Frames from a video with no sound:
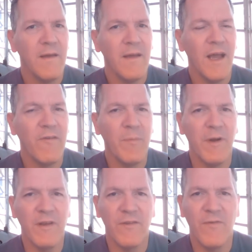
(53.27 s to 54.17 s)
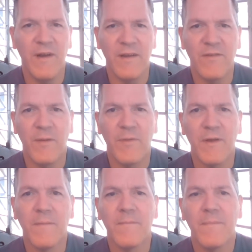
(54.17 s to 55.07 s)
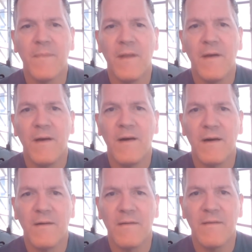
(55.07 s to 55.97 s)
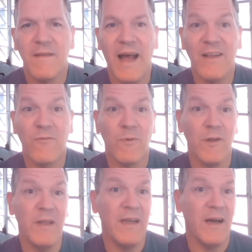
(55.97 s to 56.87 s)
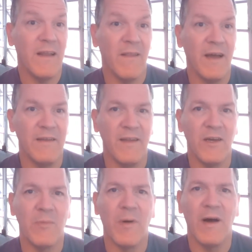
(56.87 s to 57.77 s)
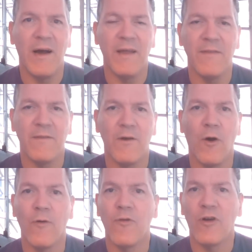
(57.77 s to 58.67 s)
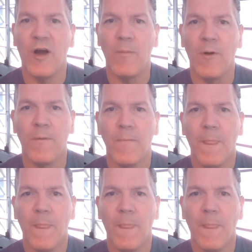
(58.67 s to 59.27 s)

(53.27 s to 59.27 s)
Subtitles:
Everybody is fighting something. That's really kind of the idea behind Overcomer.